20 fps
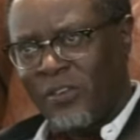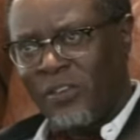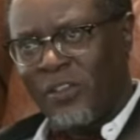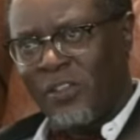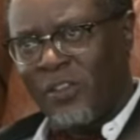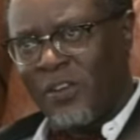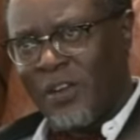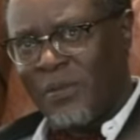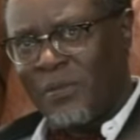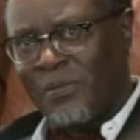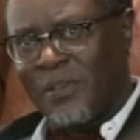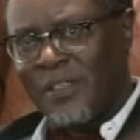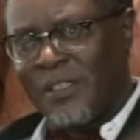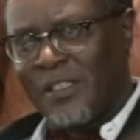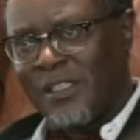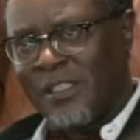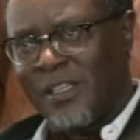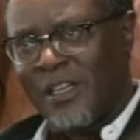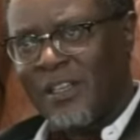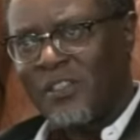you're the one who is
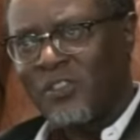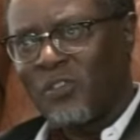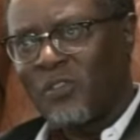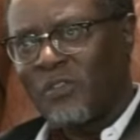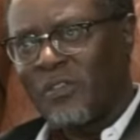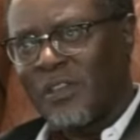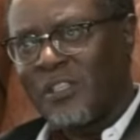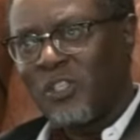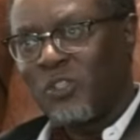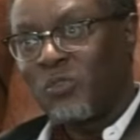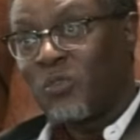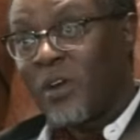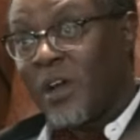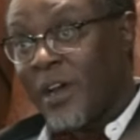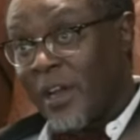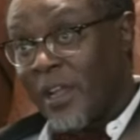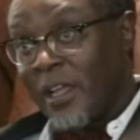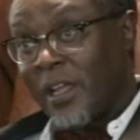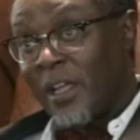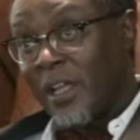in charge of
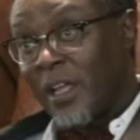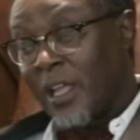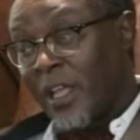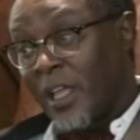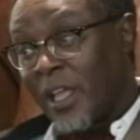ensuring